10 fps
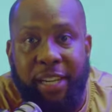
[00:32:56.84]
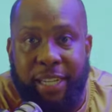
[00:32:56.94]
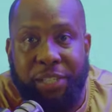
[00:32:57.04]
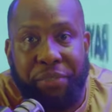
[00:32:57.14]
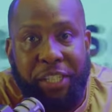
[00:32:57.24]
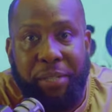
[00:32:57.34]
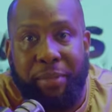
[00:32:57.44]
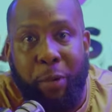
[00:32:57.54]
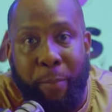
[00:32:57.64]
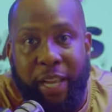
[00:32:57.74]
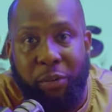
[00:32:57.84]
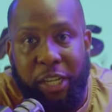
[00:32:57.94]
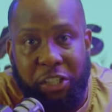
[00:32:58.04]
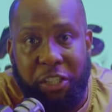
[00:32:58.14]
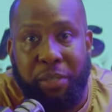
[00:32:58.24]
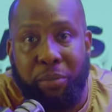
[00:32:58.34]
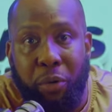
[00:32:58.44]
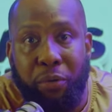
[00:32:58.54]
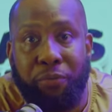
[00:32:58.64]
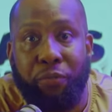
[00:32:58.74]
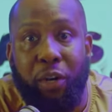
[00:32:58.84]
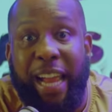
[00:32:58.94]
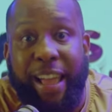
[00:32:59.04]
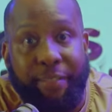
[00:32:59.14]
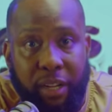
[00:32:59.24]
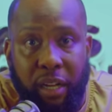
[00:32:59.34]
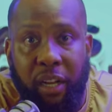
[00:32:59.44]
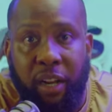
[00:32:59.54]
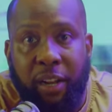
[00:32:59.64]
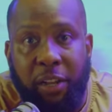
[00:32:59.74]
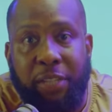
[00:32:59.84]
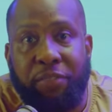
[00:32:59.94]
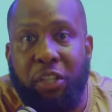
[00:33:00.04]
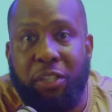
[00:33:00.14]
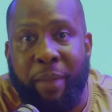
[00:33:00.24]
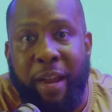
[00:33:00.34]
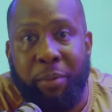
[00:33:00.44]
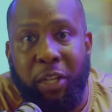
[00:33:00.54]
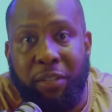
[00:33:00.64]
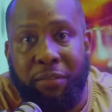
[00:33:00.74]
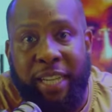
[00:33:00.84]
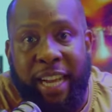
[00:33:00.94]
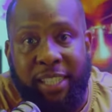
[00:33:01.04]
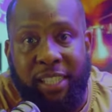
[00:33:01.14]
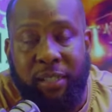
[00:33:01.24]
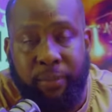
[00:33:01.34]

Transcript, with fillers: And it's friendship that will make your relationship go forever. Because if you just marry because of Nyash,